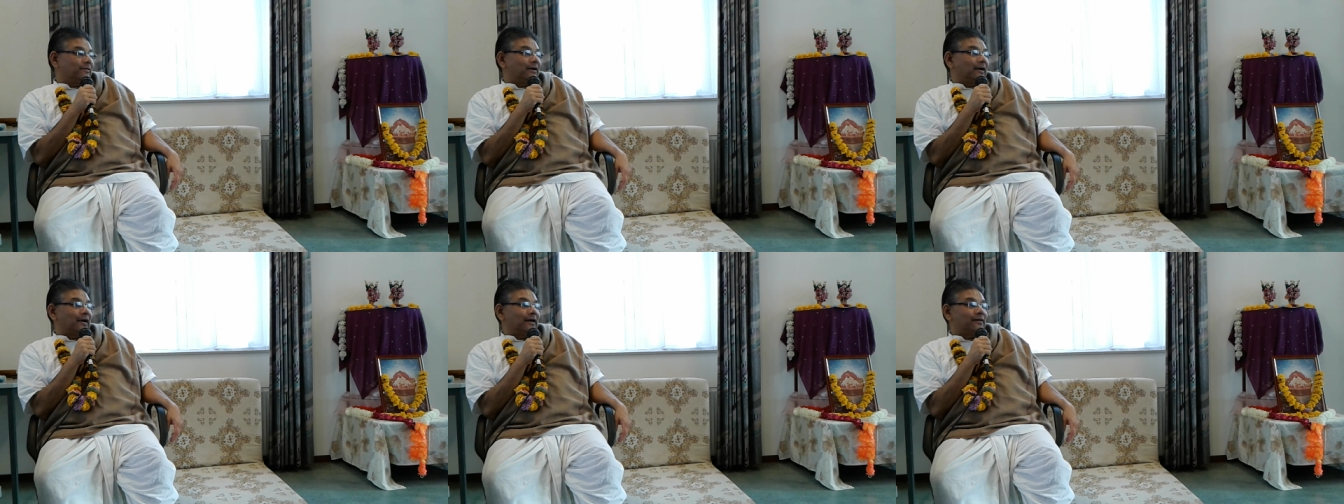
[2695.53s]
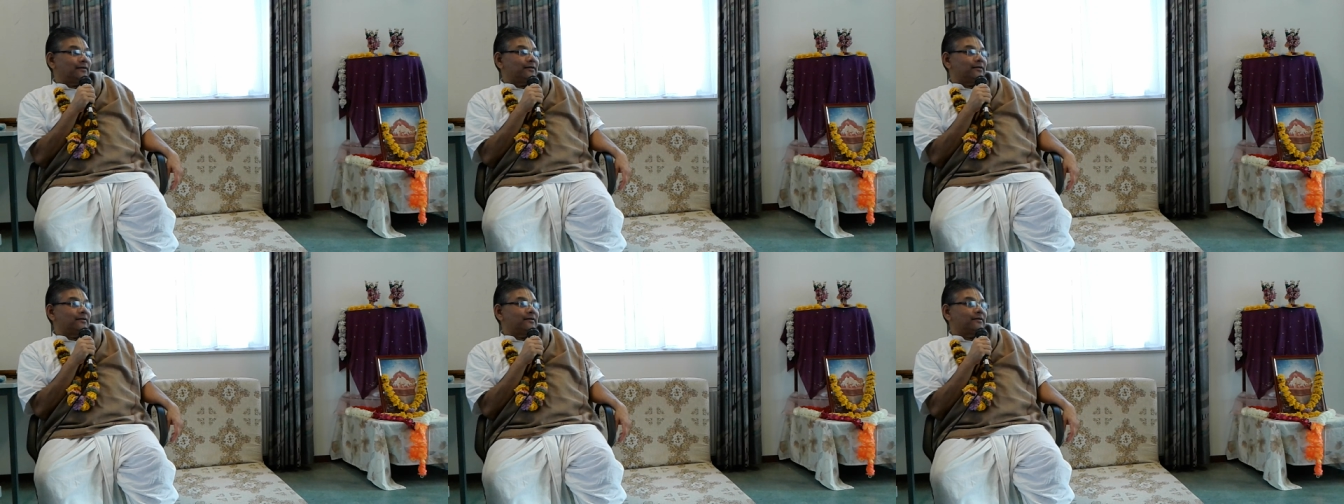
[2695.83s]

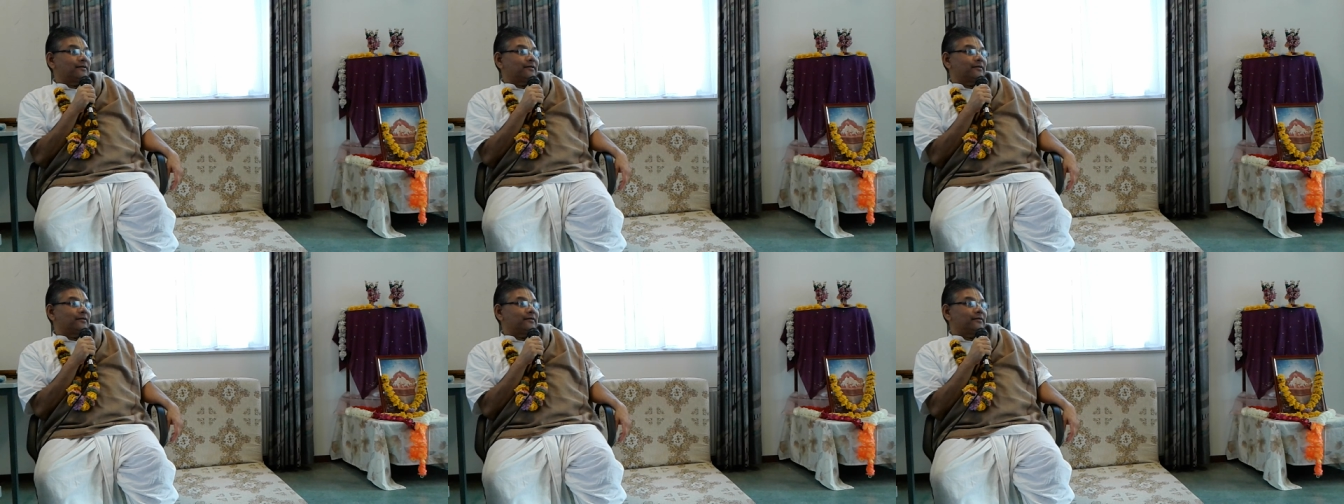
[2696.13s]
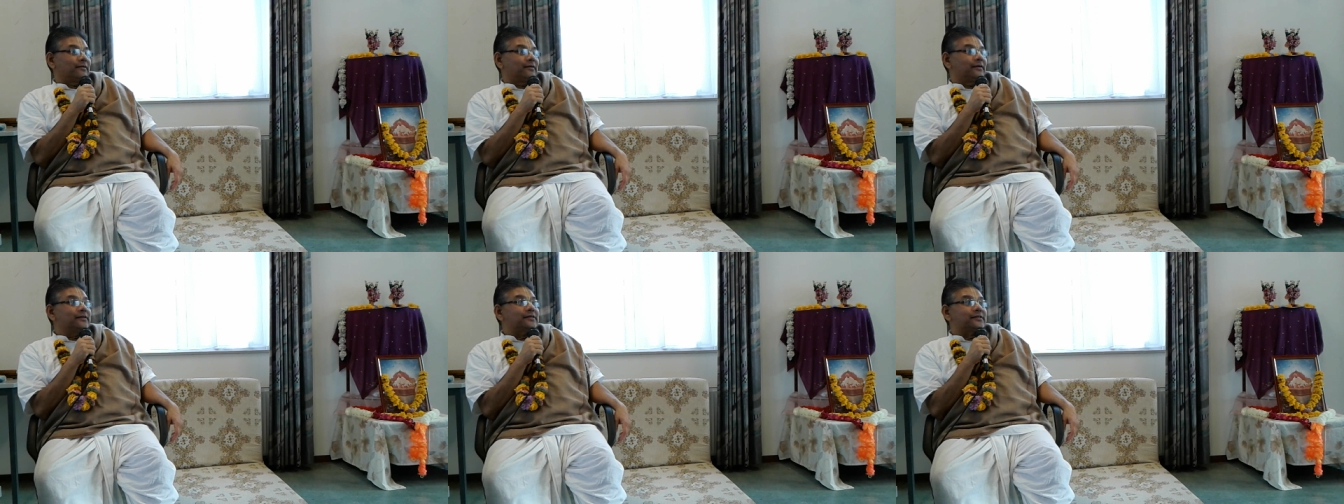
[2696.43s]
And
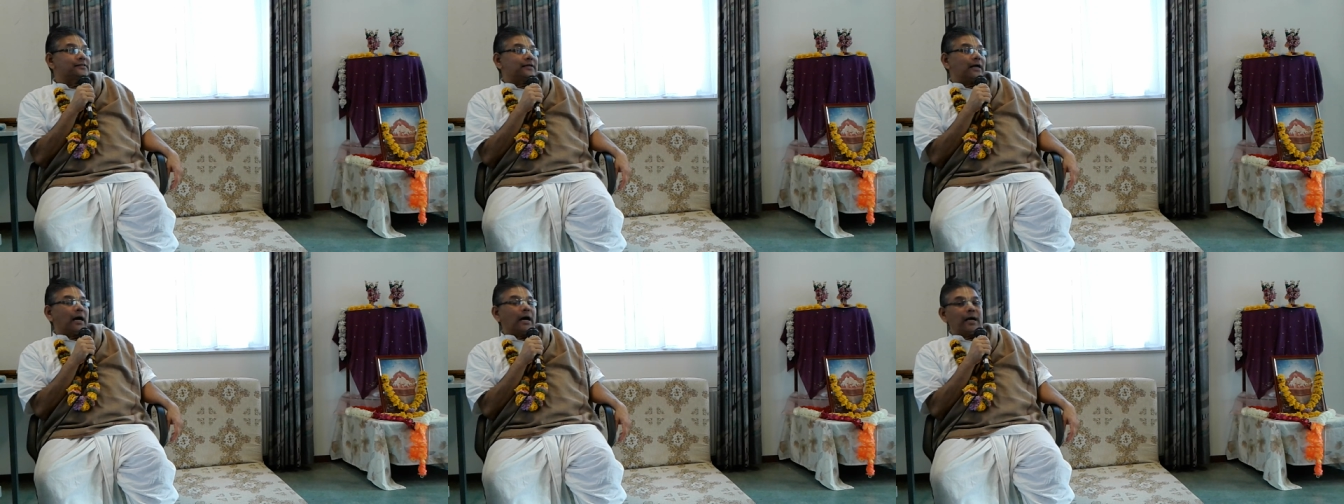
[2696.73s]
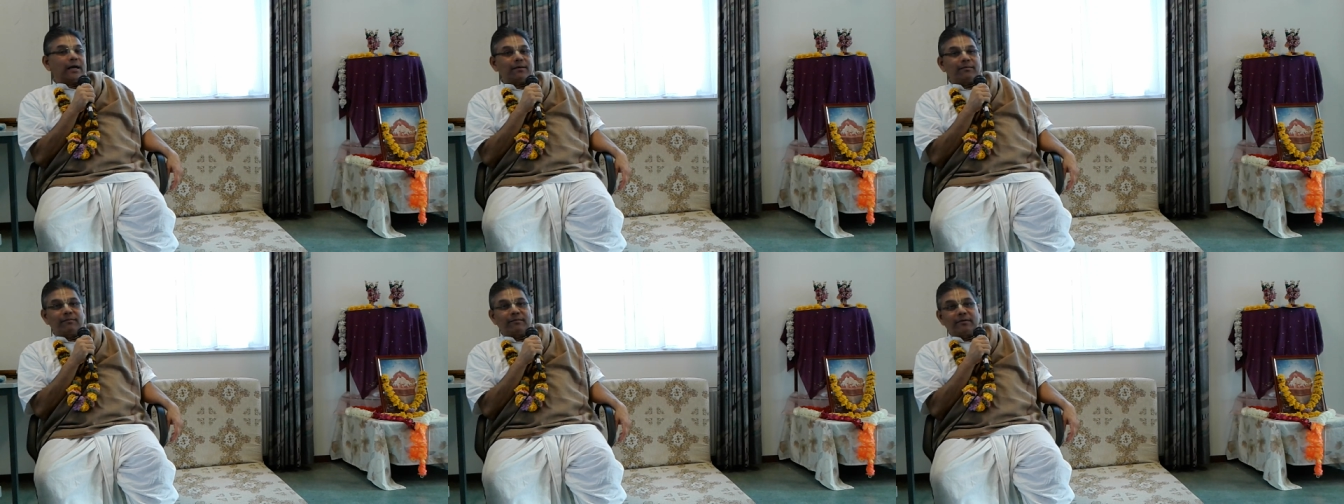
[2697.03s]
this
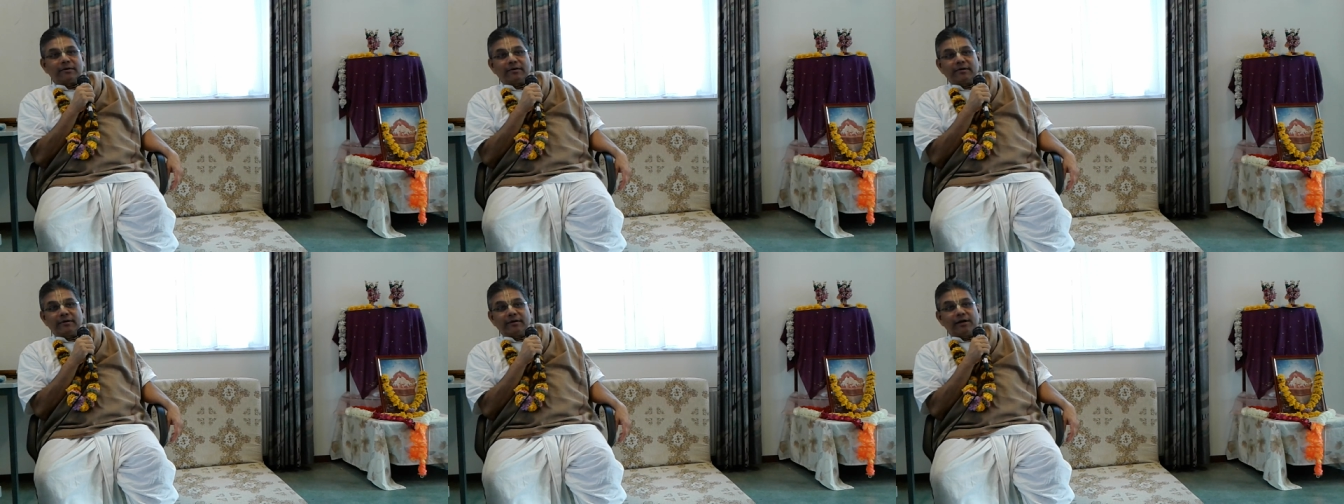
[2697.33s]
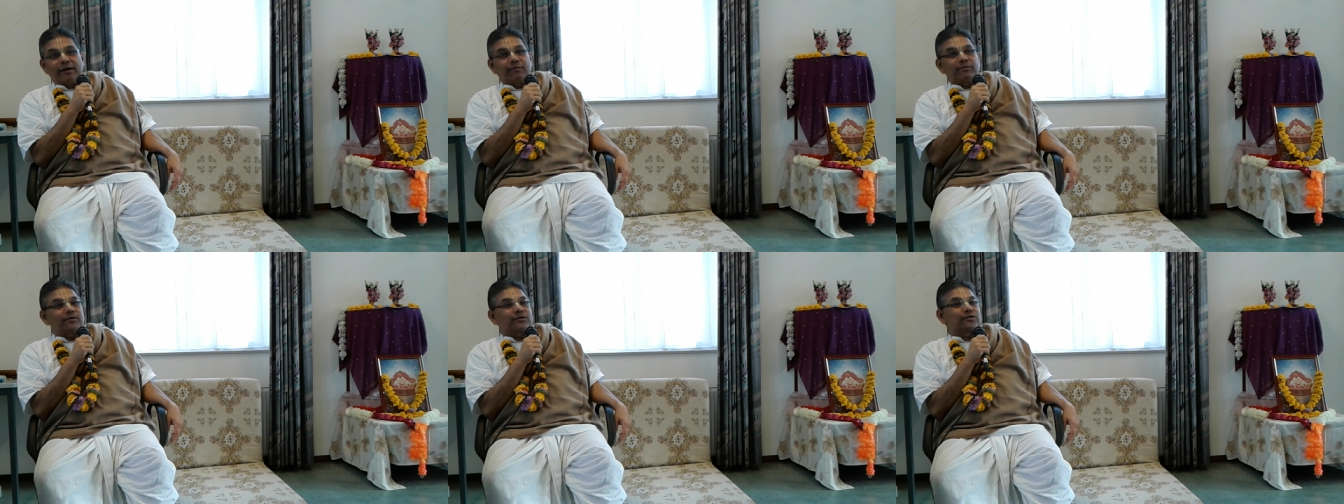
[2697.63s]
time
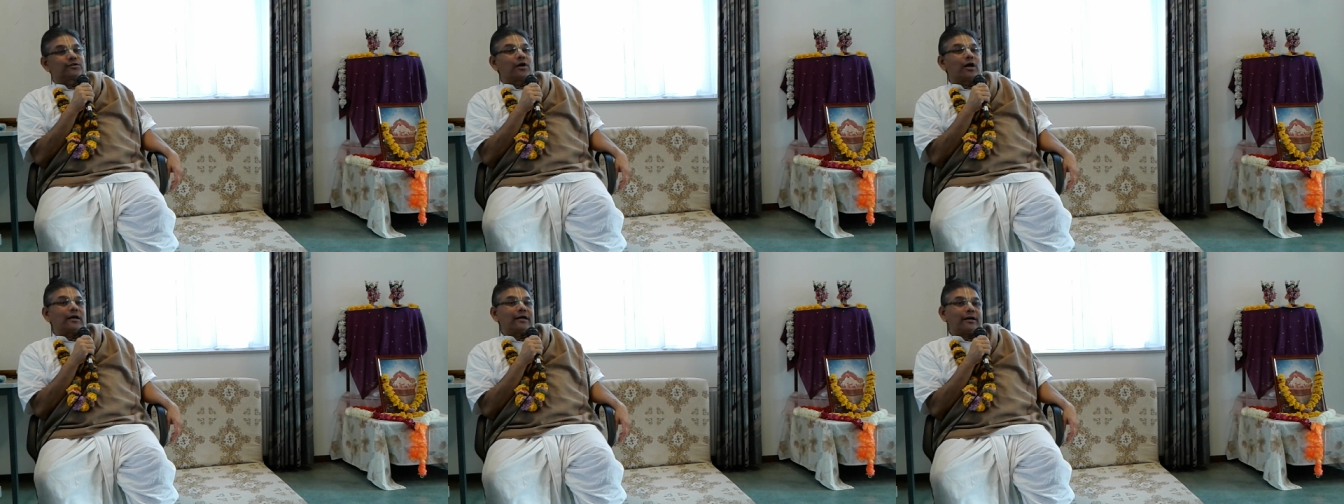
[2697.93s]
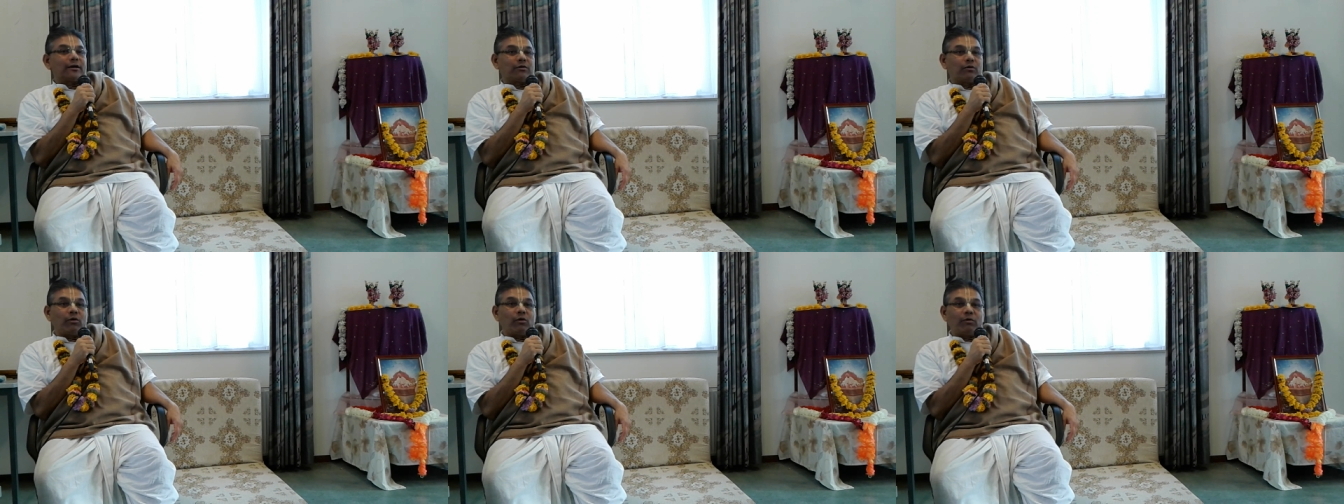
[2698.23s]
he was not
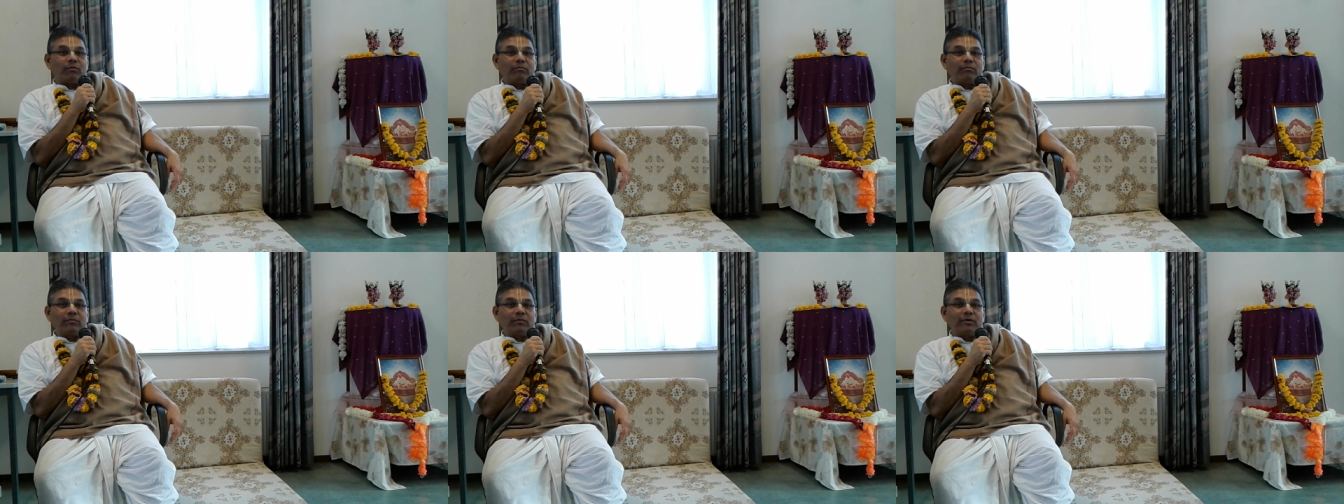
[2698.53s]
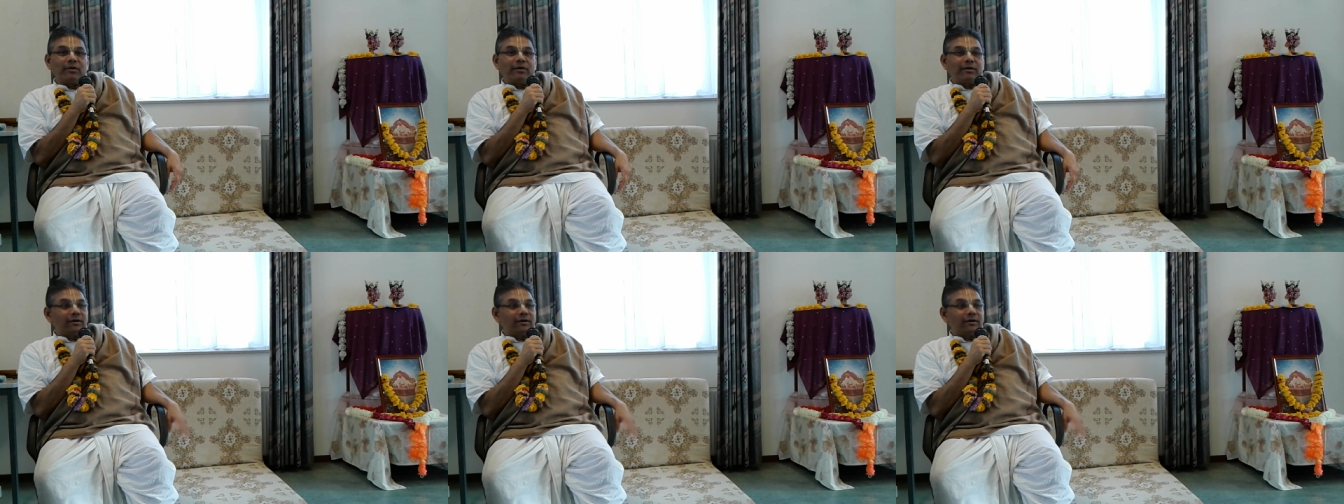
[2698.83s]
at home.